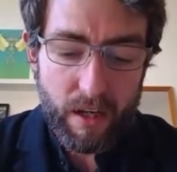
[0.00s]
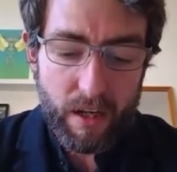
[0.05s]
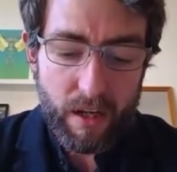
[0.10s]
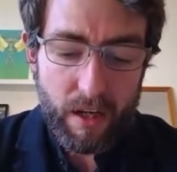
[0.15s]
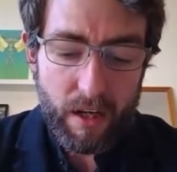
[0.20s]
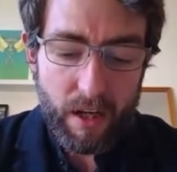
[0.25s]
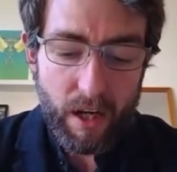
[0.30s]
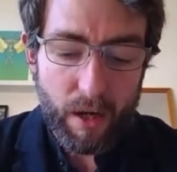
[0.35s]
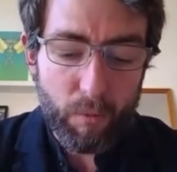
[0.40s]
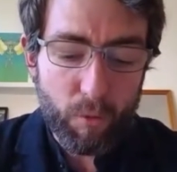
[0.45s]

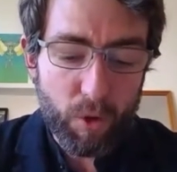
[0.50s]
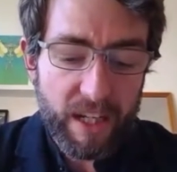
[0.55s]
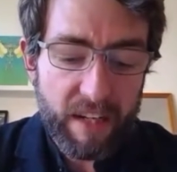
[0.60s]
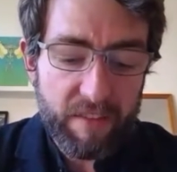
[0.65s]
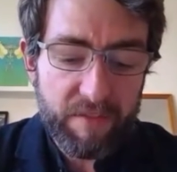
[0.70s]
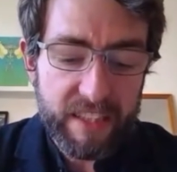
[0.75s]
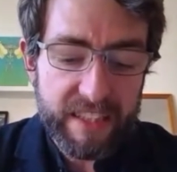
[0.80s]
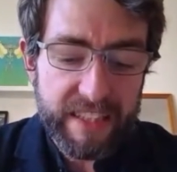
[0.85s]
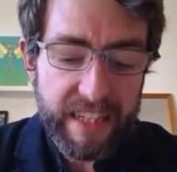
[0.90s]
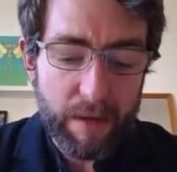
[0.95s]
And
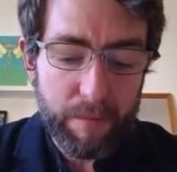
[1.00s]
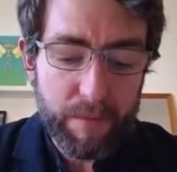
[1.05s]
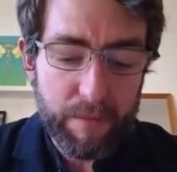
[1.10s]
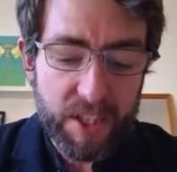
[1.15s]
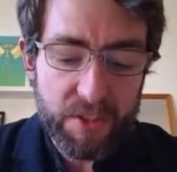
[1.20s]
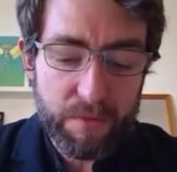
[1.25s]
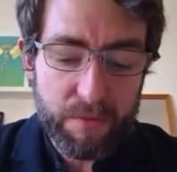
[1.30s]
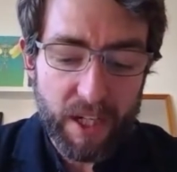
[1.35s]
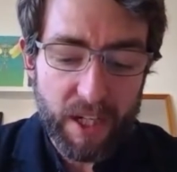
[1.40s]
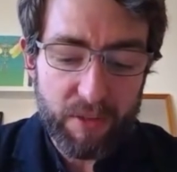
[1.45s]
whatever
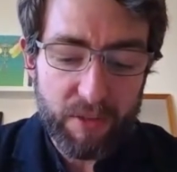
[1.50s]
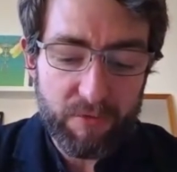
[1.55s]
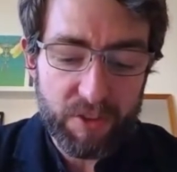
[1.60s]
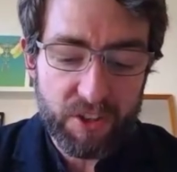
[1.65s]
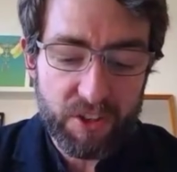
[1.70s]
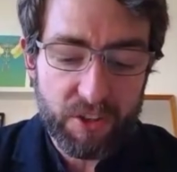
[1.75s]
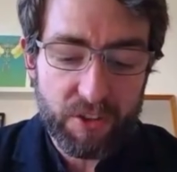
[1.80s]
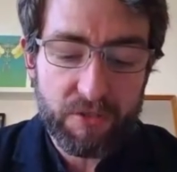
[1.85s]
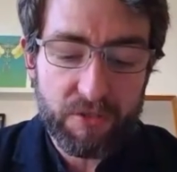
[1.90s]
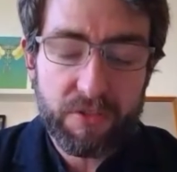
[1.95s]
damage might
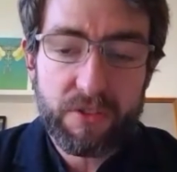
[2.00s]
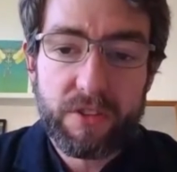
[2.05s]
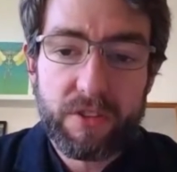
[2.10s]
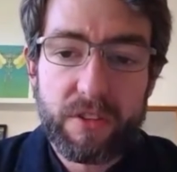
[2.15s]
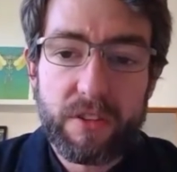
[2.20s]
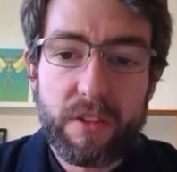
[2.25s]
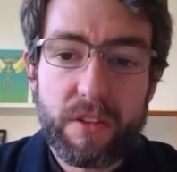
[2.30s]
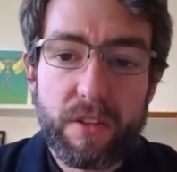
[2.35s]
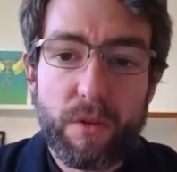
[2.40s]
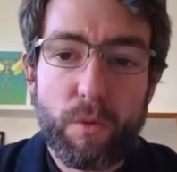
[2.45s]
result,
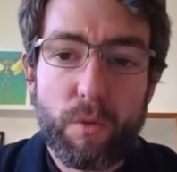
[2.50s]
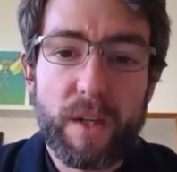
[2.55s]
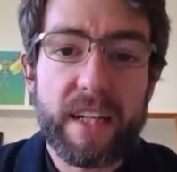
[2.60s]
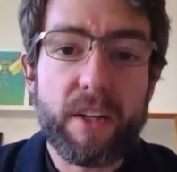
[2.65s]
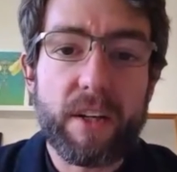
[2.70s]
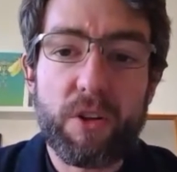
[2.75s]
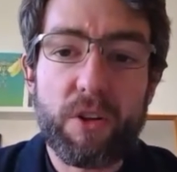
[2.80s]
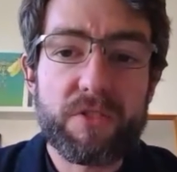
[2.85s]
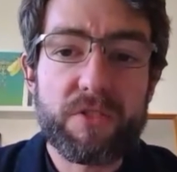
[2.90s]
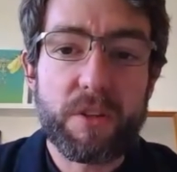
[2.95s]
we're
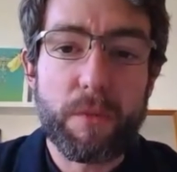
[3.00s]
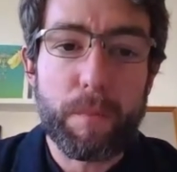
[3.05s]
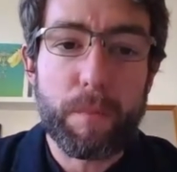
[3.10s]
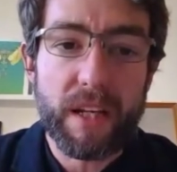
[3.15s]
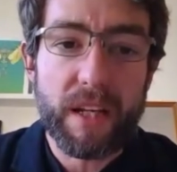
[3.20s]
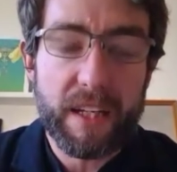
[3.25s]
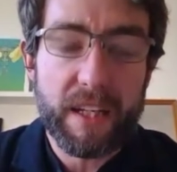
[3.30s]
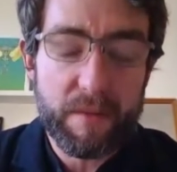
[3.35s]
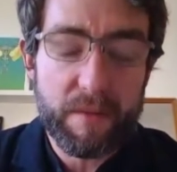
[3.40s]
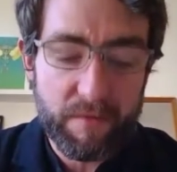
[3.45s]
not to
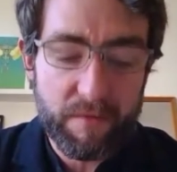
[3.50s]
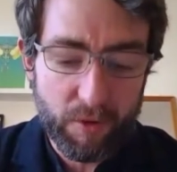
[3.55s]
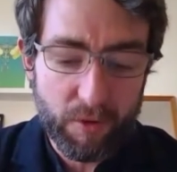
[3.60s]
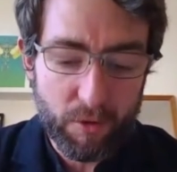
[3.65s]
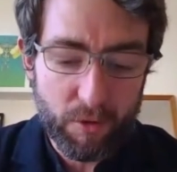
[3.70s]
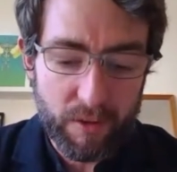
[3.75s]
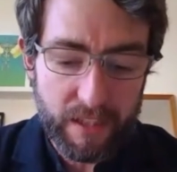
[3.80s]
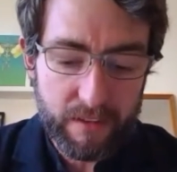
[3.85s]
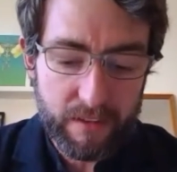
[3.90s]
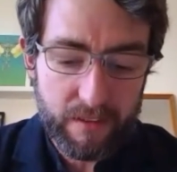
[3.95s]
blame
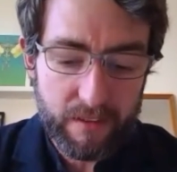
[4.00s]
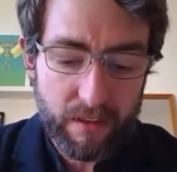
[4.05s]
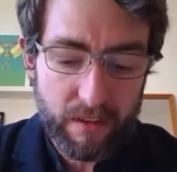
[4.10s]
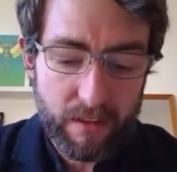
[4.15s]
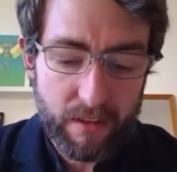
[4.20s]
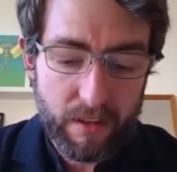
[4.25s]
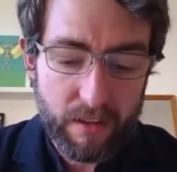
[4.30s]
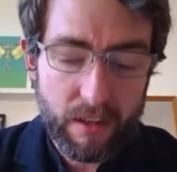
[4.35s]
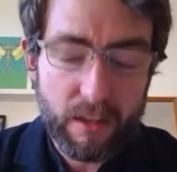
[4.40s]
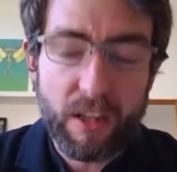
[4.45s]
for it.
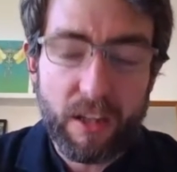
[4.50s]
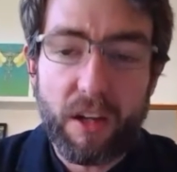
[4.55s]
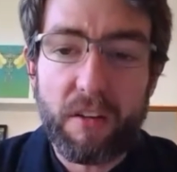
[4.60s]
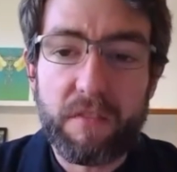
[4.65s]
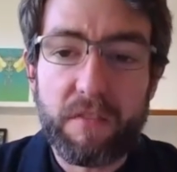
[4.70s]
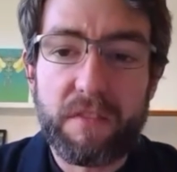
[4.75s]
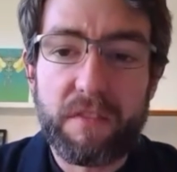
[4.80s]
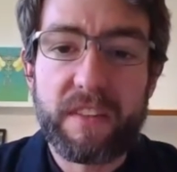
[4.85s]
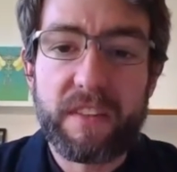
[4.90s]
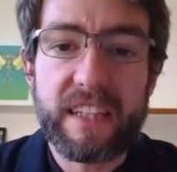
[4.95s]

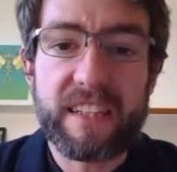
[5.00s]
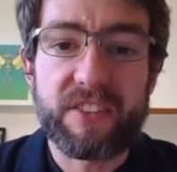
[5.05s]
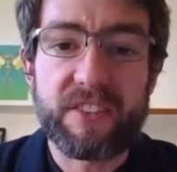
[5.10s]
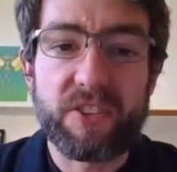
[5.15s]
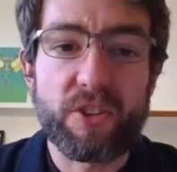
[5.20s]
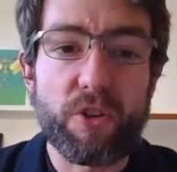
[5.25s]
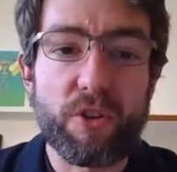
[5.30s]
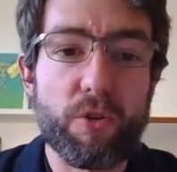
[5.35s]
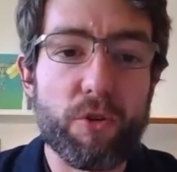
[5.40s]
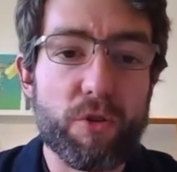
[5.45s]
Love is
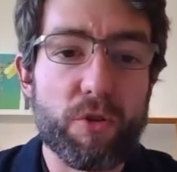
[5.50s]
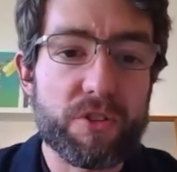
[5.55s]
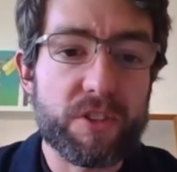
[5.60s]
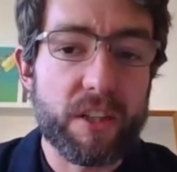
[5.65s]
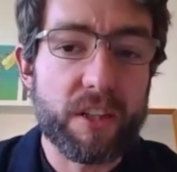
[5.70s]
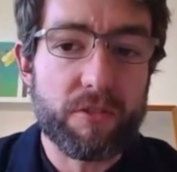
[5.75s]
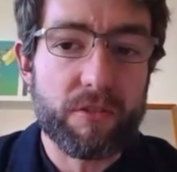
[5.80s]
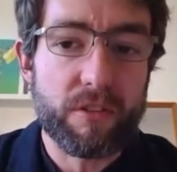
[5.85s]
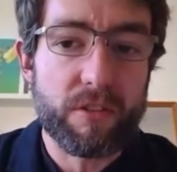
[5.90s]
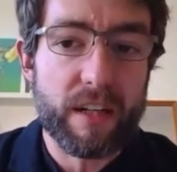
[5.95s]
an
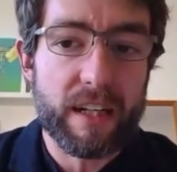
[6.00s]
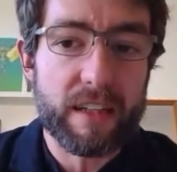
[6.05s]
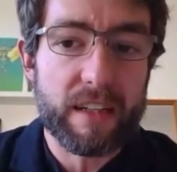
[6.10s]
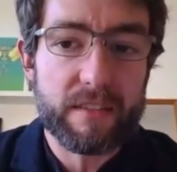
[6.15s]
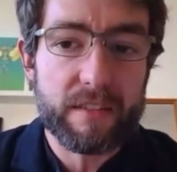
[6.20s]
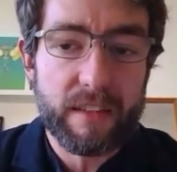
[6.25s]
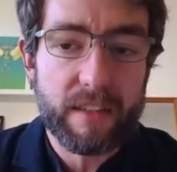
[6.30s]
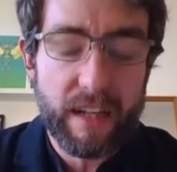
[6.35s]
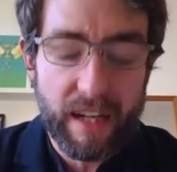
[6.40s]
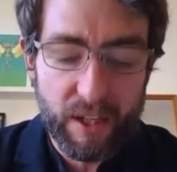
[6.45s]
autocrat
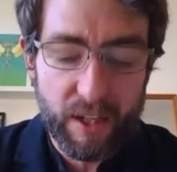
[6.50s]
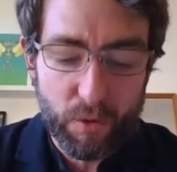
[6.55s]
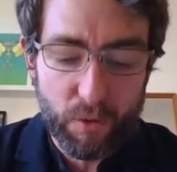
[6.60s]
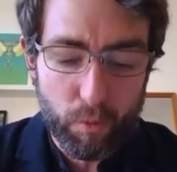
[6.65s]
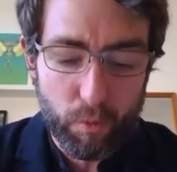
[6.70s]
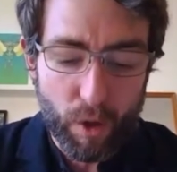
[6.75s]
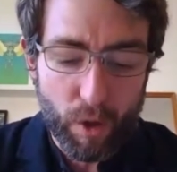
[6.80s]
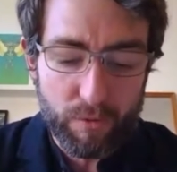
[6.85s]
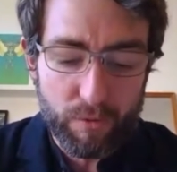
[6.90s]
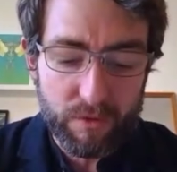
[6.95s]
and
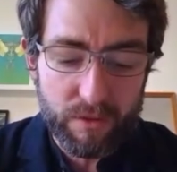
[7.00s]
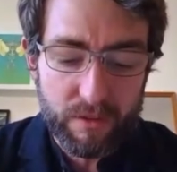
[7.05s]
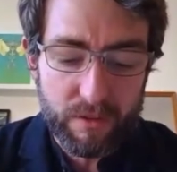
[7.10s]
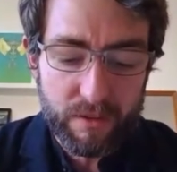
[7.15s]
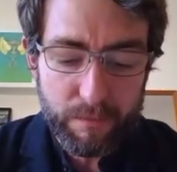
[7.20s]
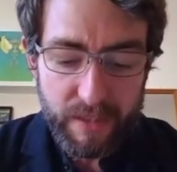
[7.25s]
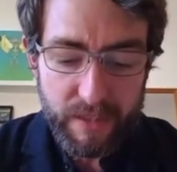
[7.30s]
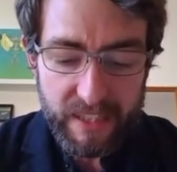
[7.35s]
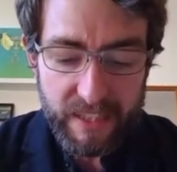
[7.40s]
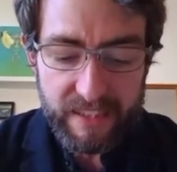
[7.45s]

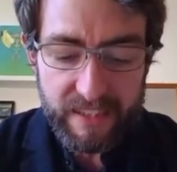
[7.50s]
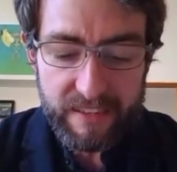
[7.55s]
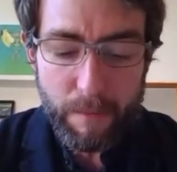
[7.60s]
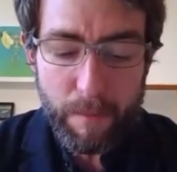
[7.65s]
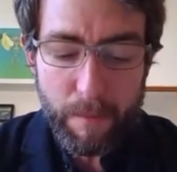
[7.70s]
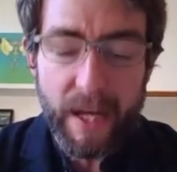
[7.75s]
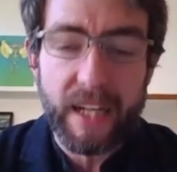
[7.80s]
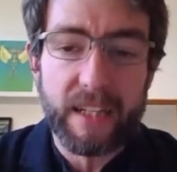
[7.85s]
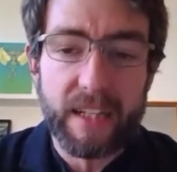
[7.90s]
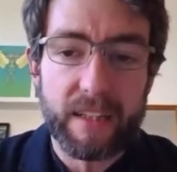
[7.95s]
won't be
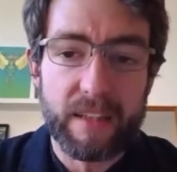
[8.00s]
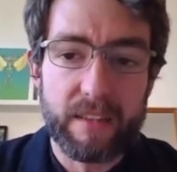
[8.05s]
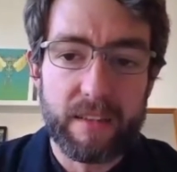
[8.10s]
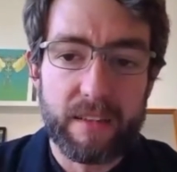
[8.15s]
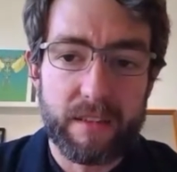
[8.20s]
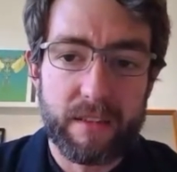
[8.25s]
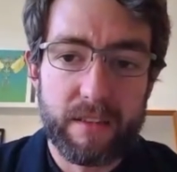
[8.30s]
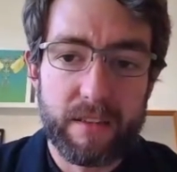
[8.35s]
disobeyed.